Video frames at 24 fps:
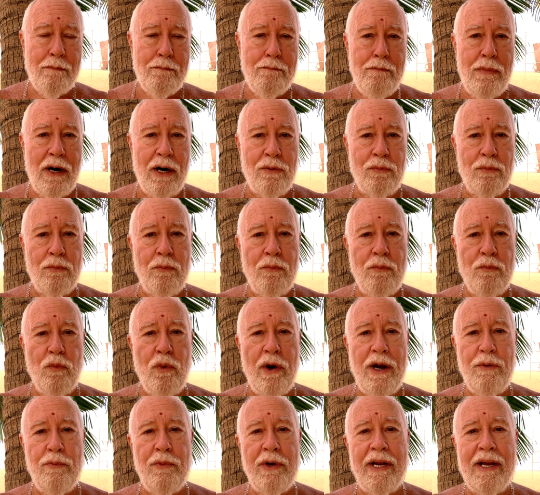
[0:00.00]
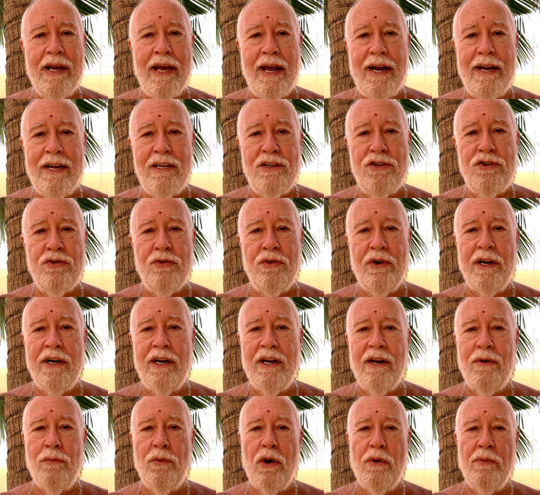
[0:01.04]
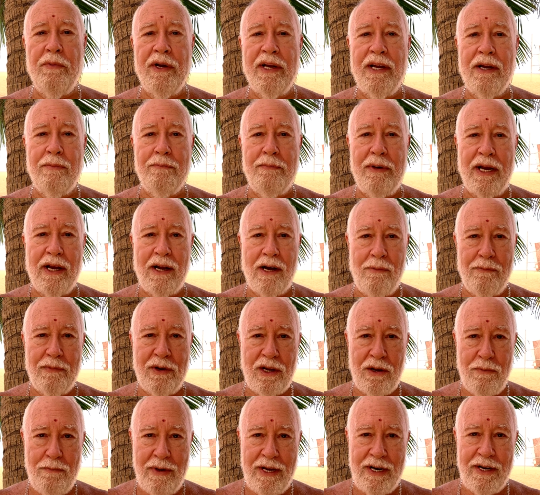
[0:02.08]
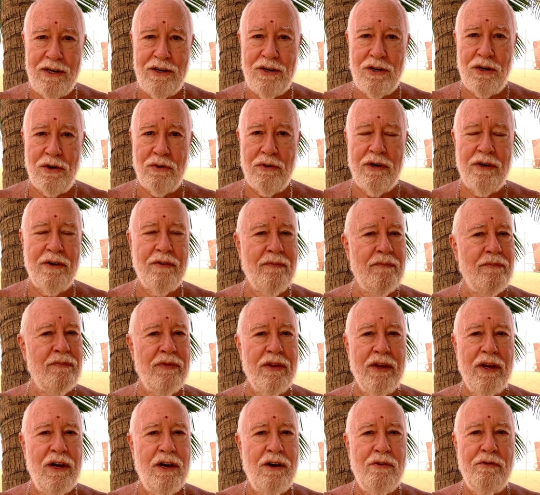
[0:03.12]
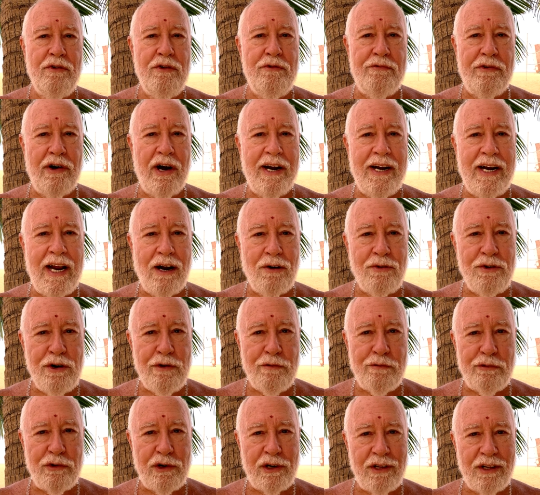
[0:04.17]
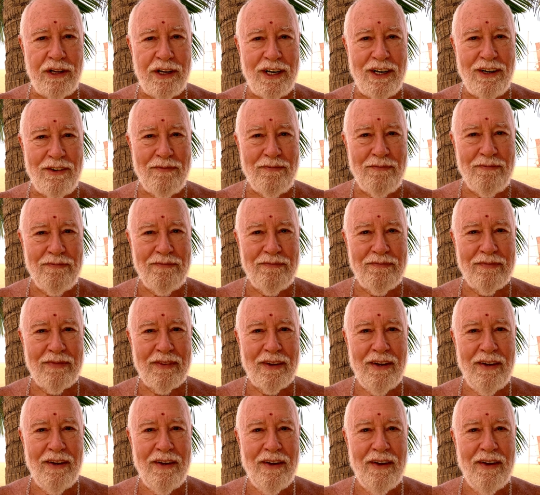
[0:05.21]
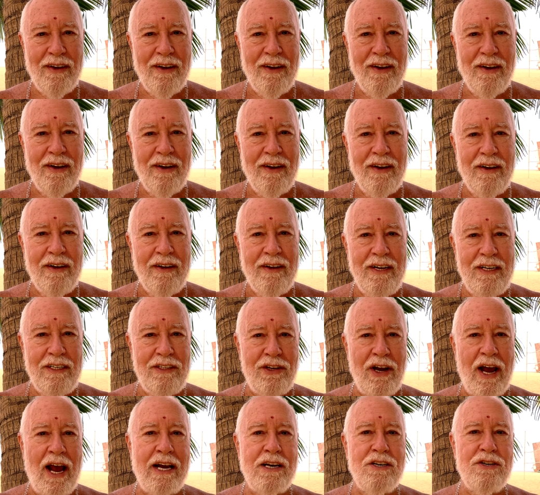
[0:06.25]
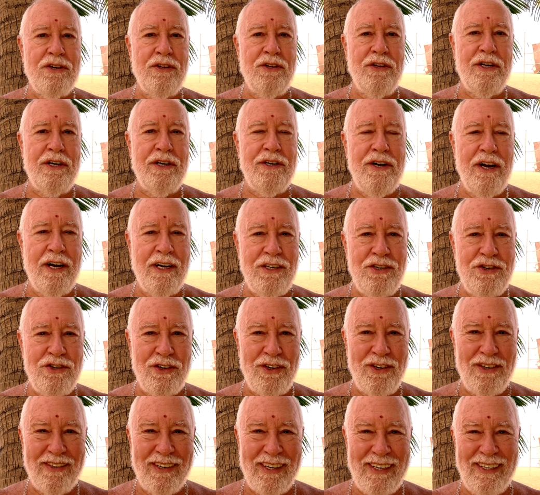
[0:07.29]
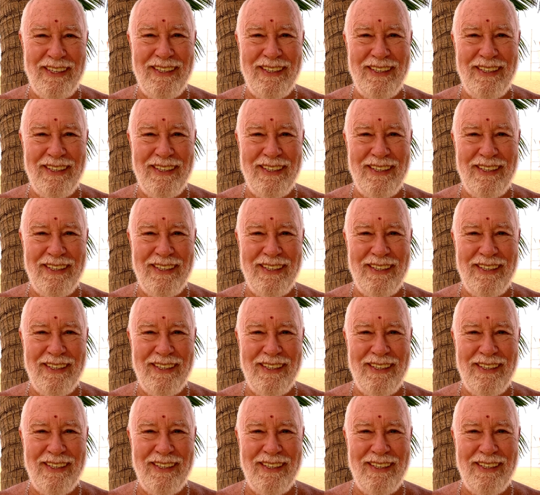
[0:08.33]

but when we get into it and when we become committed to it, we find out differently. It's actually a dungeon.